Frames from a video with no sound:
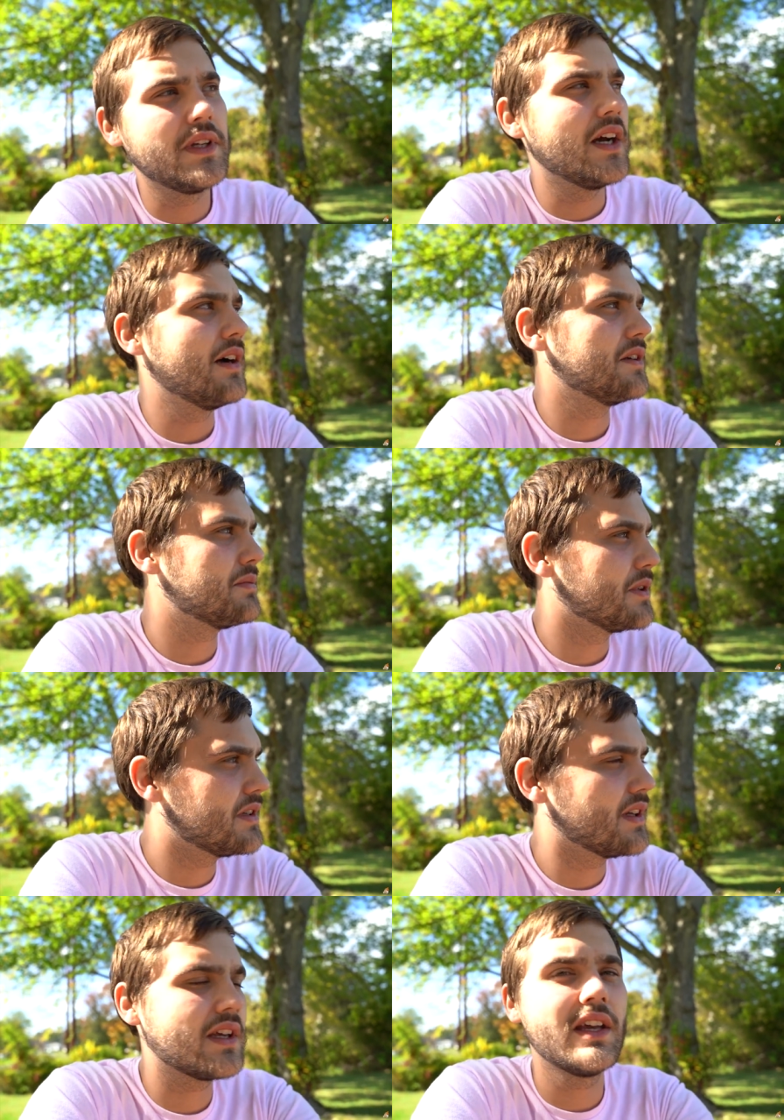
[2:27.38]
it down as much
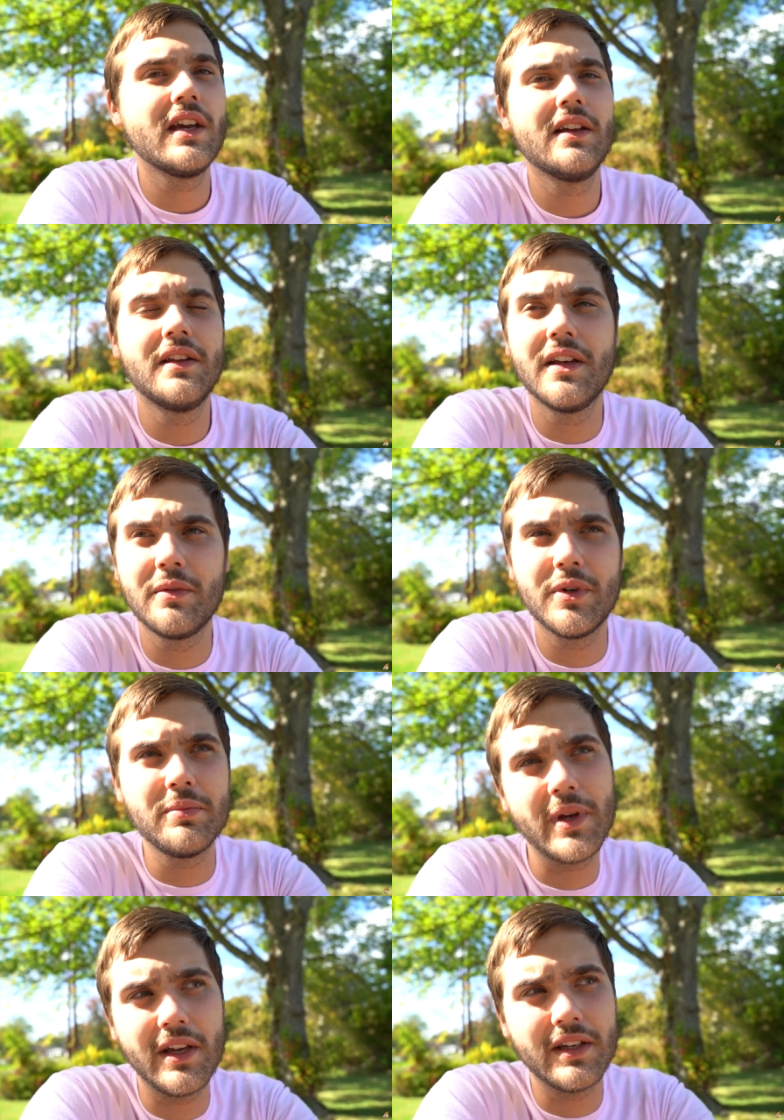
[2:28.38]
as I can, then
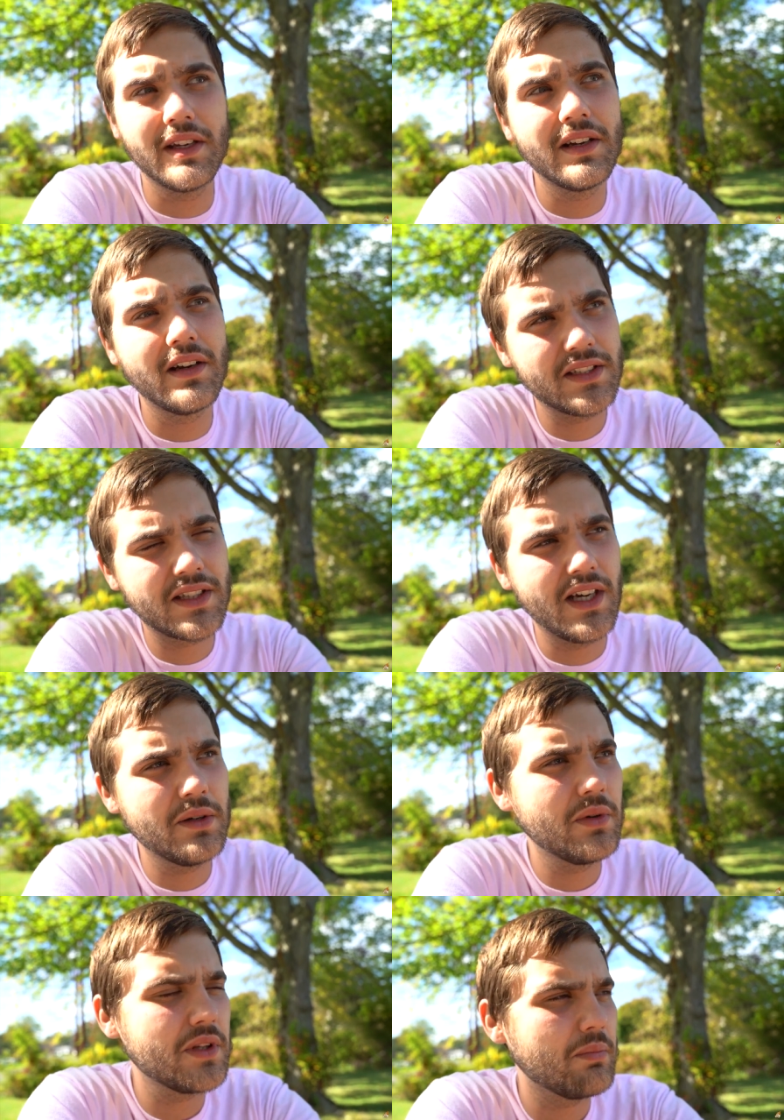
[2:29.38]
repaint it. It's kind of
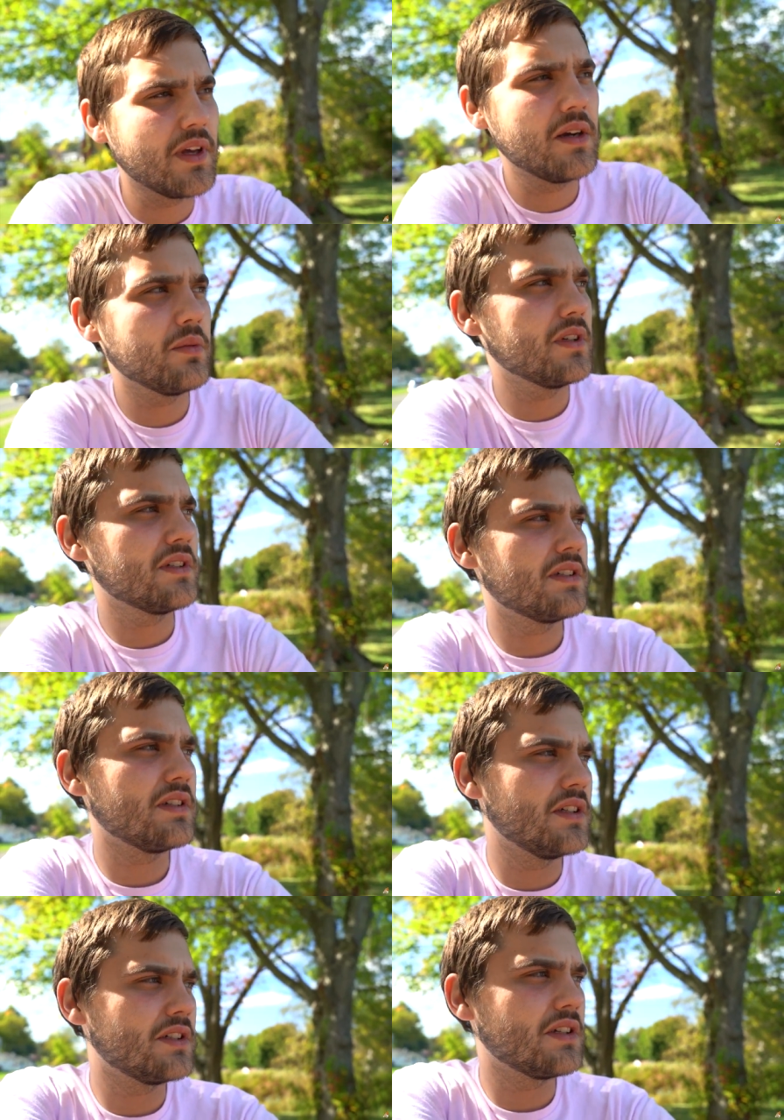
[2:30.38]
what the plan
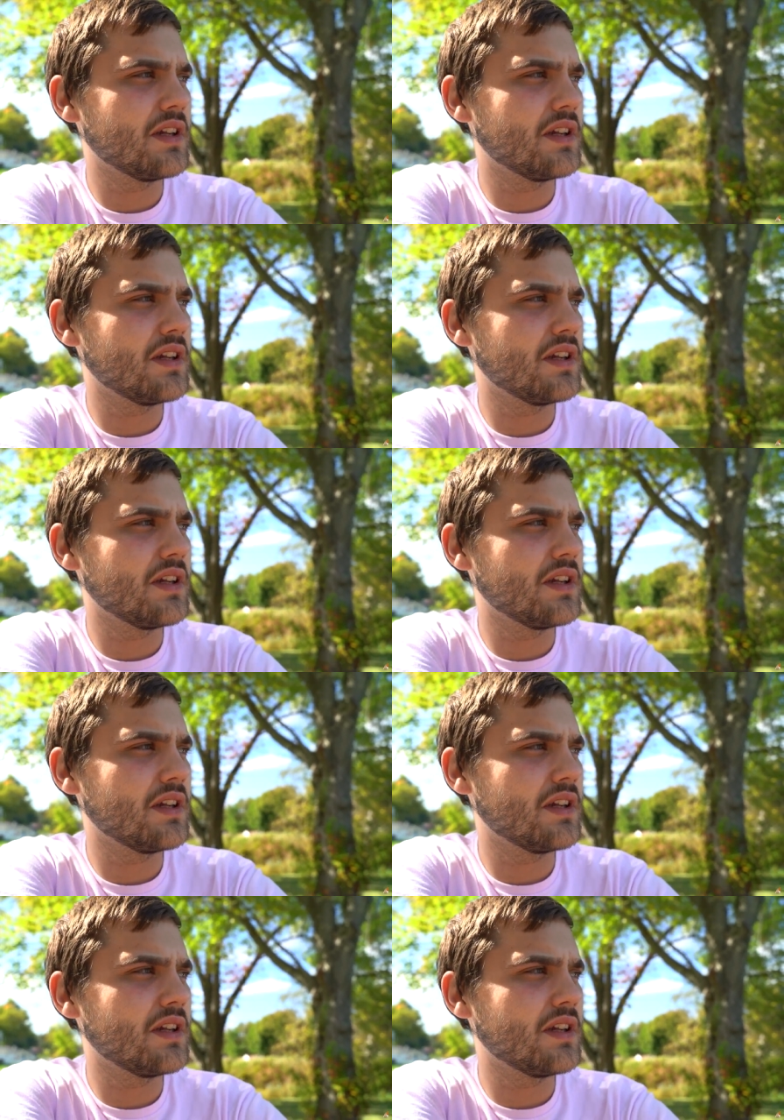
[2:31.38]
was-ish